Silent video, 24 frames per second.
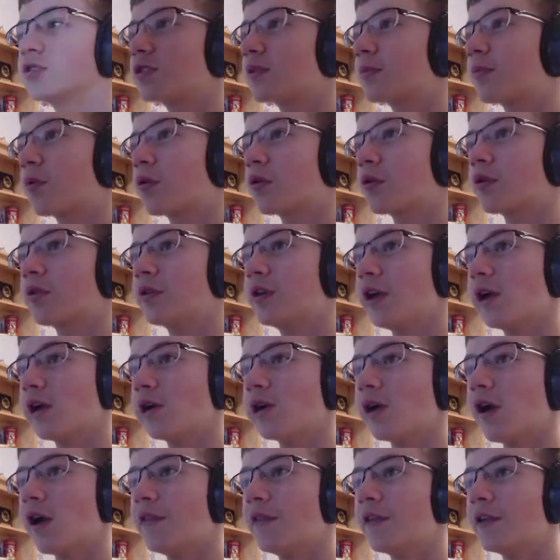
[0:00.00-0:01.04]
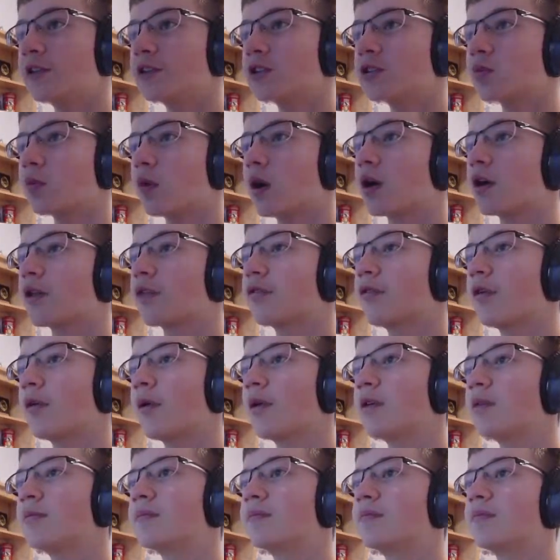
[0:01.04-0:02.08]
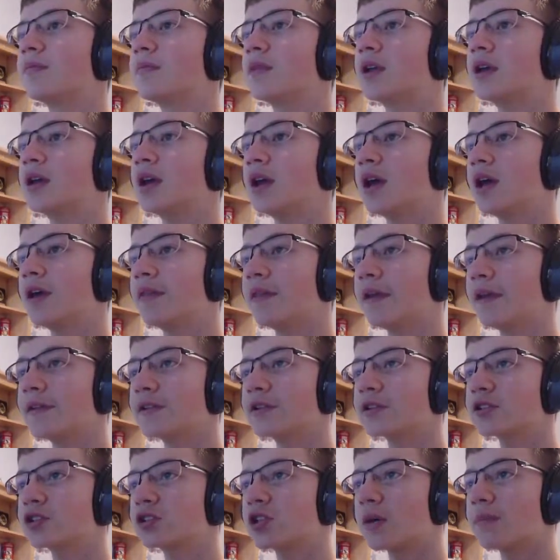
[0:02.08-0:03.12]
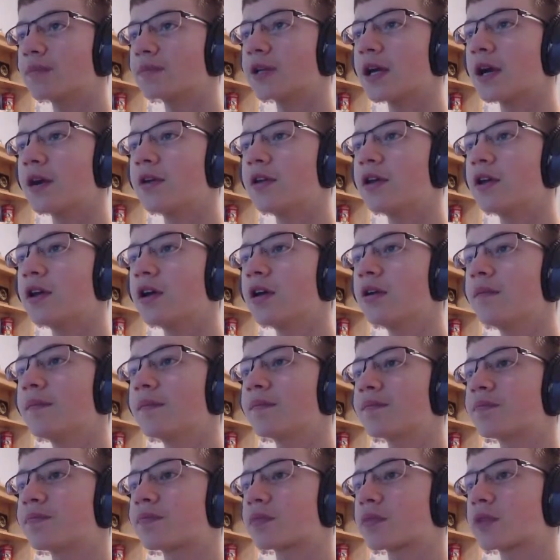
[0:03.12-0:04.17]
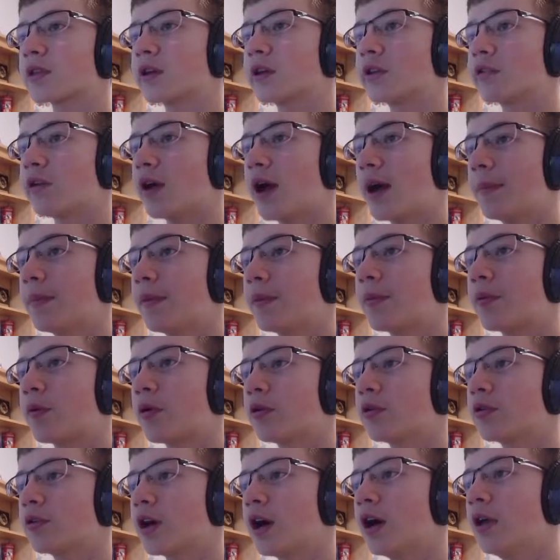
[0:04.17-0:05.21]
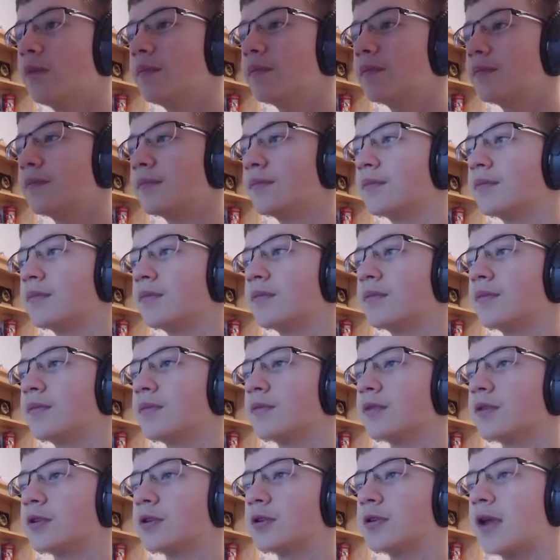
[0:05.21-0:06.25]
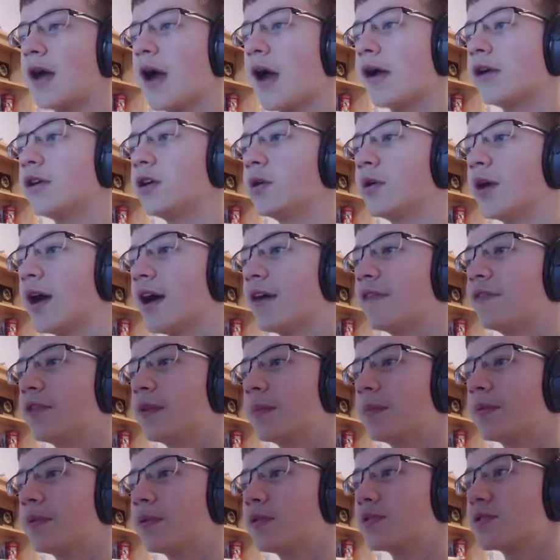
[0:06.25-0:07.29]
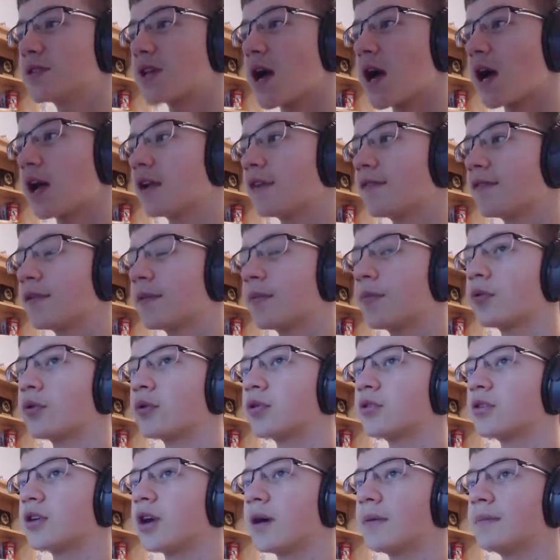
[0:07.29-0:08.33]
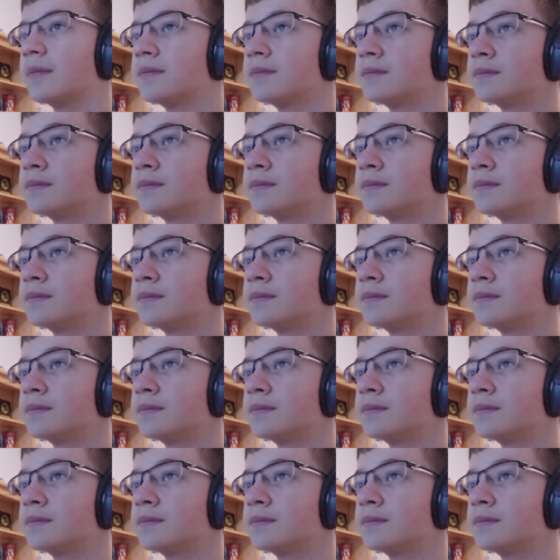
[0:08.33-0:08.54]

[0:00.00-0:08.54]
a portal here, and then just walk through it, and then just jump down here and grab the portal gun. So now you have the blue side of the portal gun.